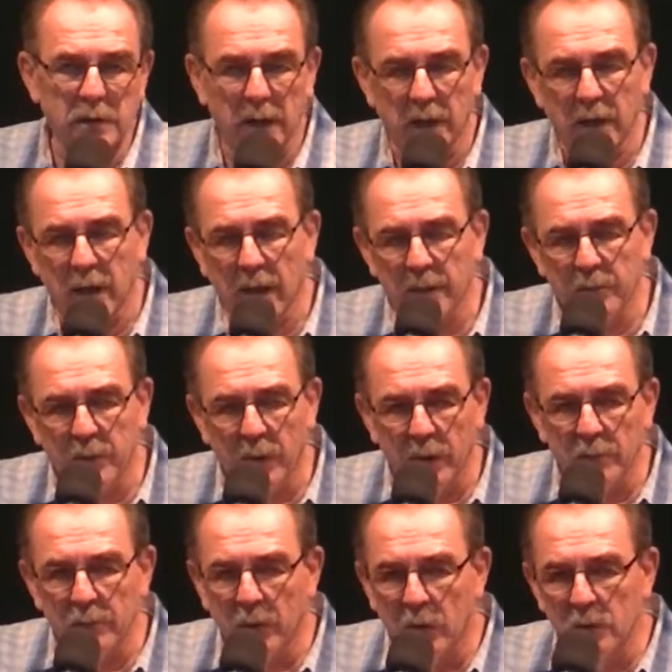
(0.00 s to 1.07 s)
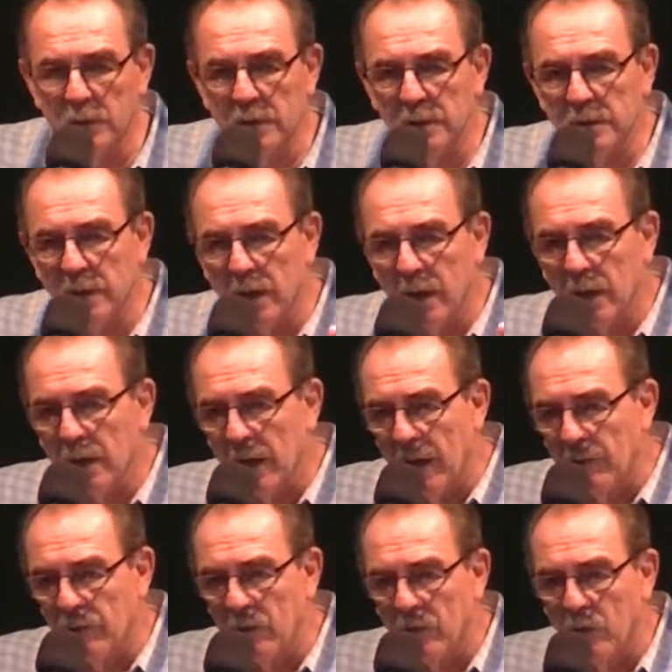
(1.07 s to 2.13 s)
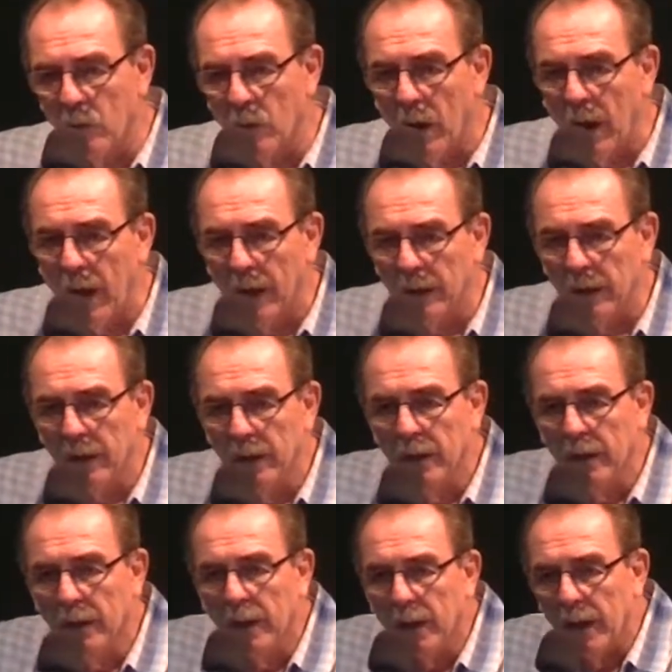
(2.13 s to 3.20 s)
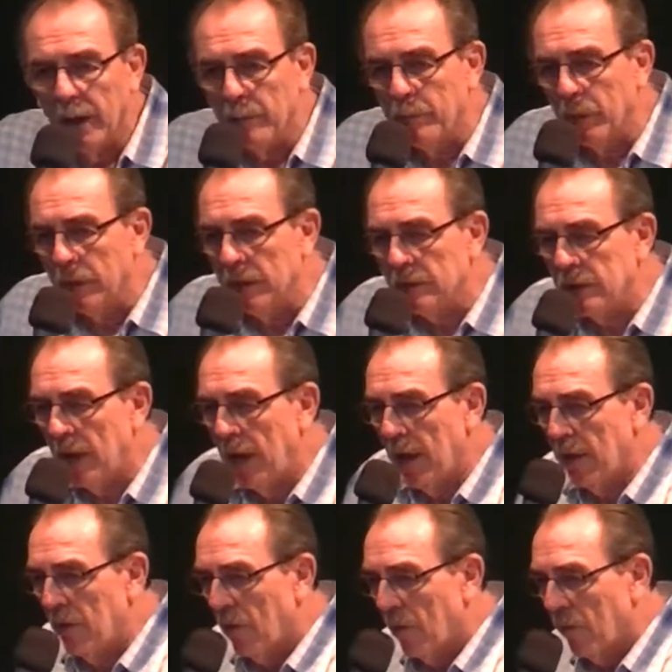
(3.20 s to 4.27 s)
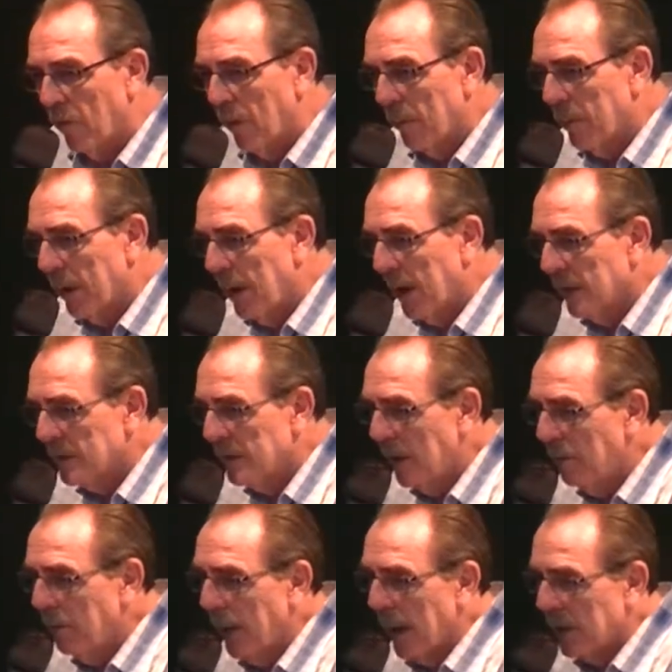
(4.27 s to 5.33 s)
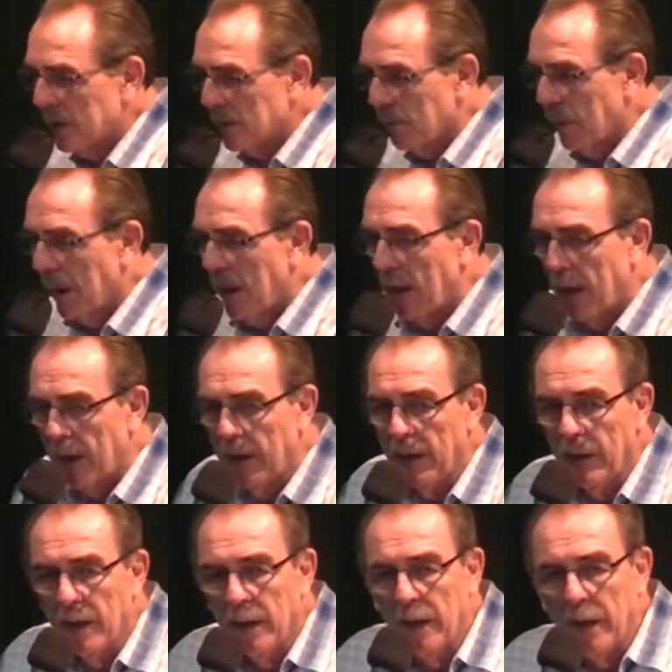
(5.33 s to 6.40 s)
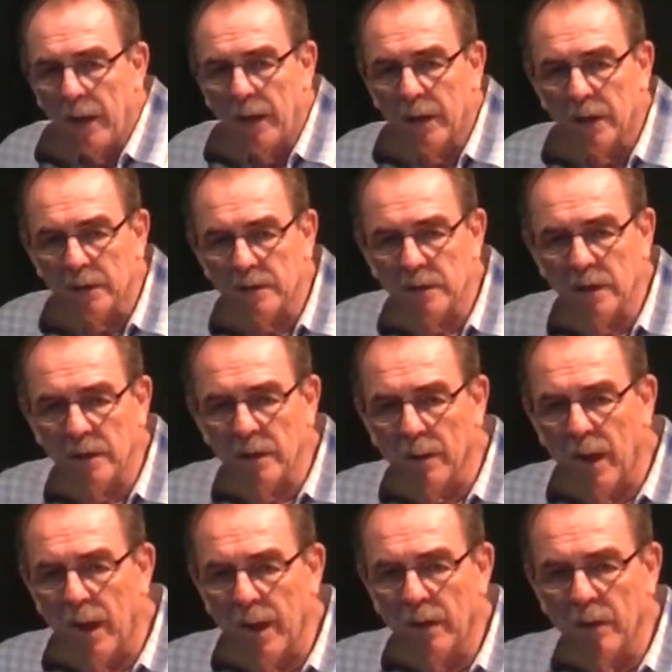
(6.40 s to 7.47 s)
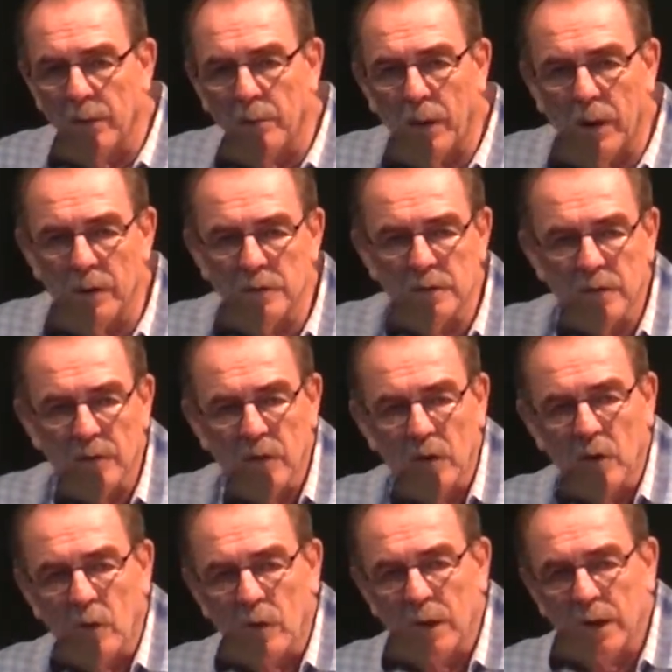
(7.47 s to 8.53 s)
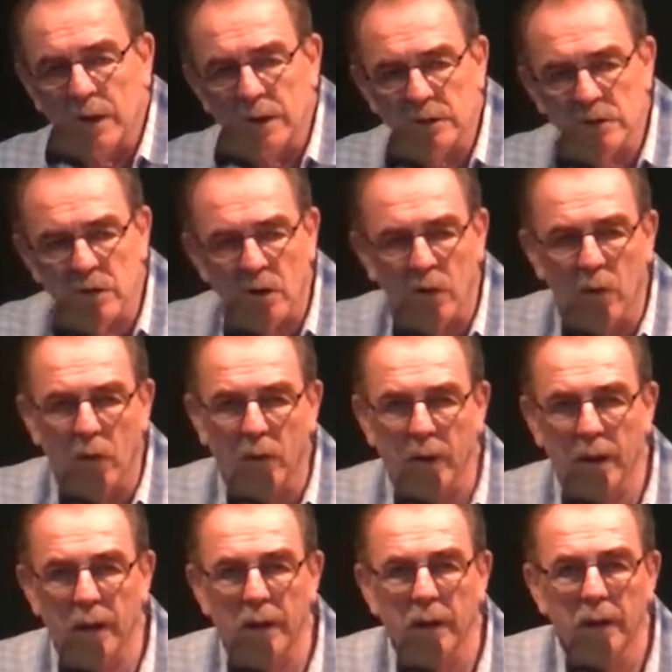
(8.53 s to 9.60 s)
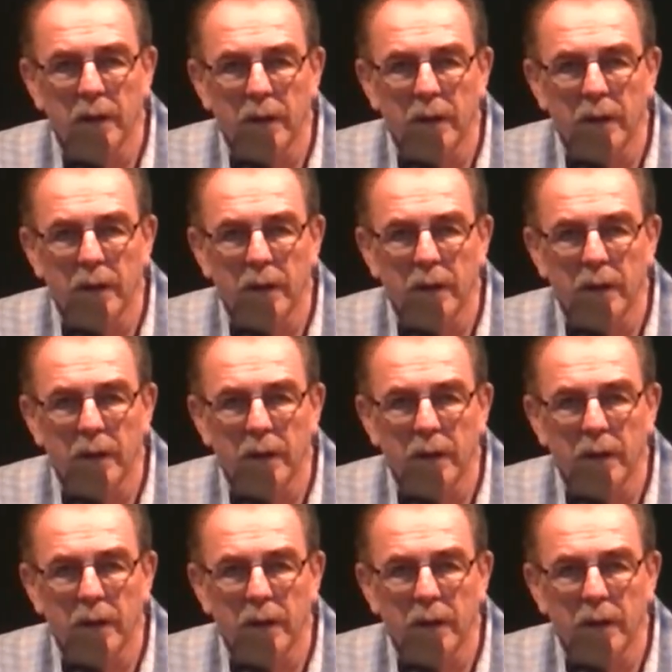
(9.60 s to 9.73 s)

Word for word: And God put Moses in a cleft of the rock and put his hand over him, and as he passed by, he could see the hinder parts of the Lord and his glory.